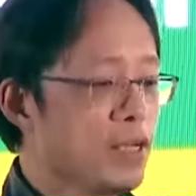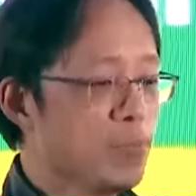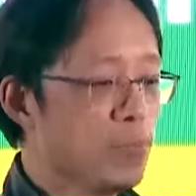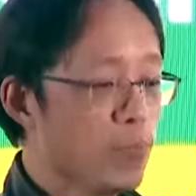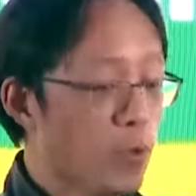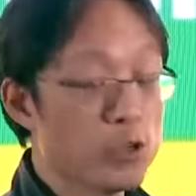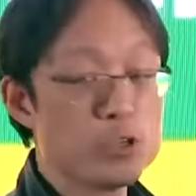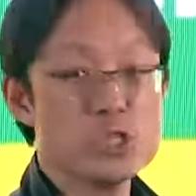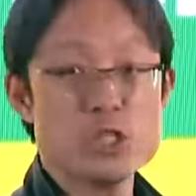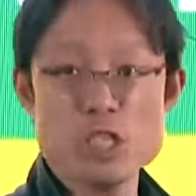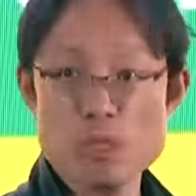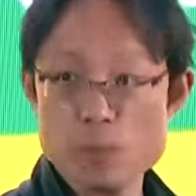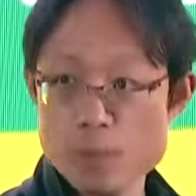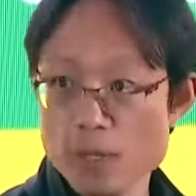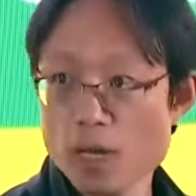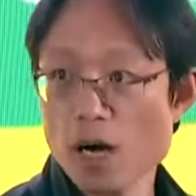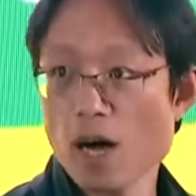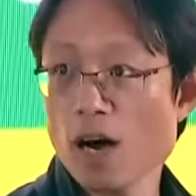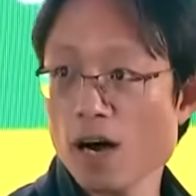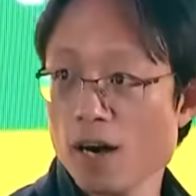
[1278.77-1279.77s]
more
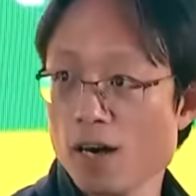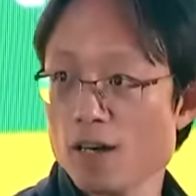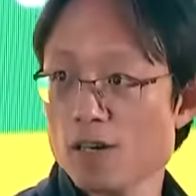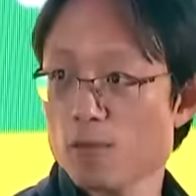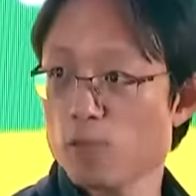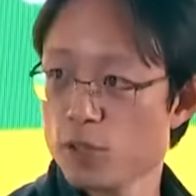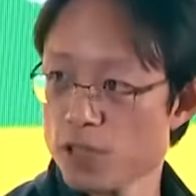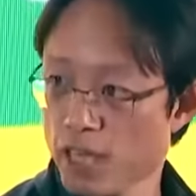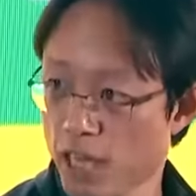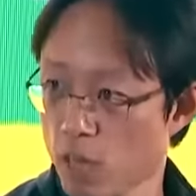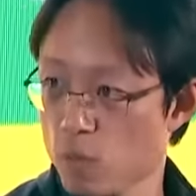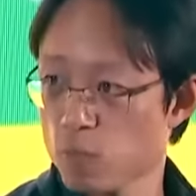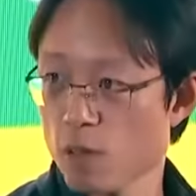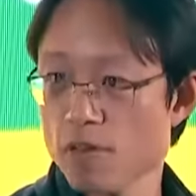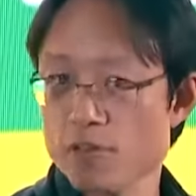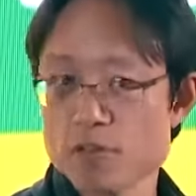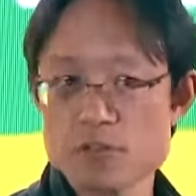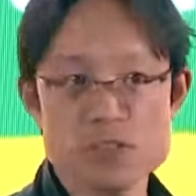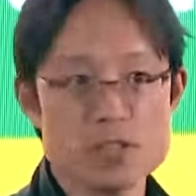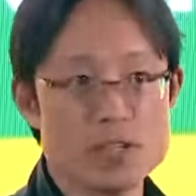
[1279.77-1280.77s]
GDPR, more data
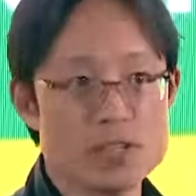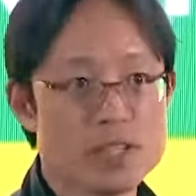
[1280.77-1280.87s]
privacy.